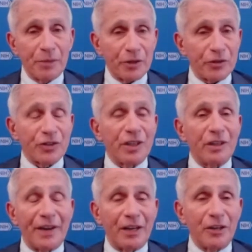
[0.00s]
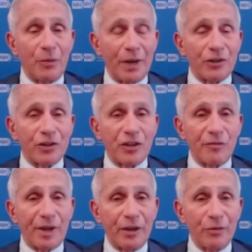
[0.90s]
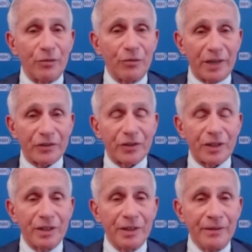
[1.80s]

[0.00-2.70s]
personal evaluation of my own risk.